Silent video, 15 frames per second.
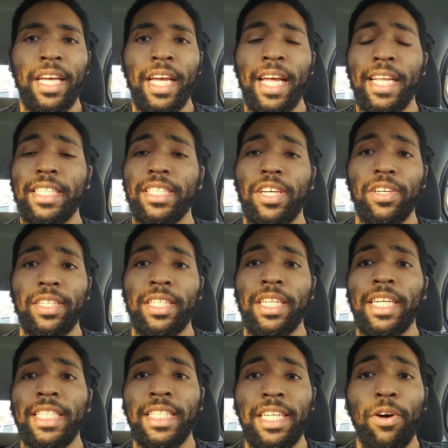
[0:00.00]
and
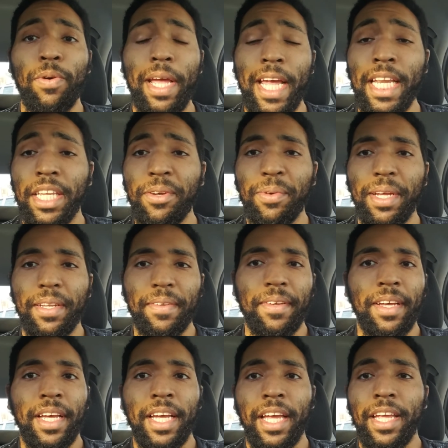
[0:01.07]
there's no end to it,
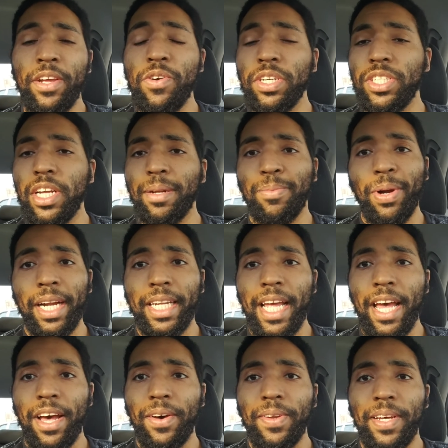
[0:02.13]
you're going to start to break
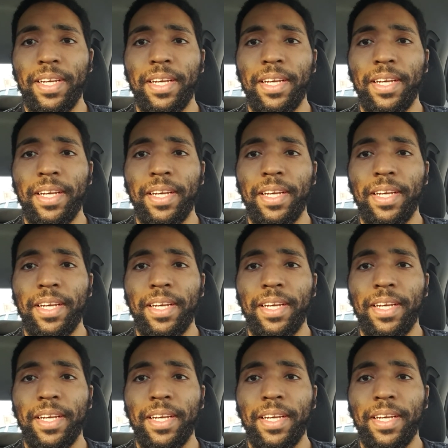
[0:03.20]
down.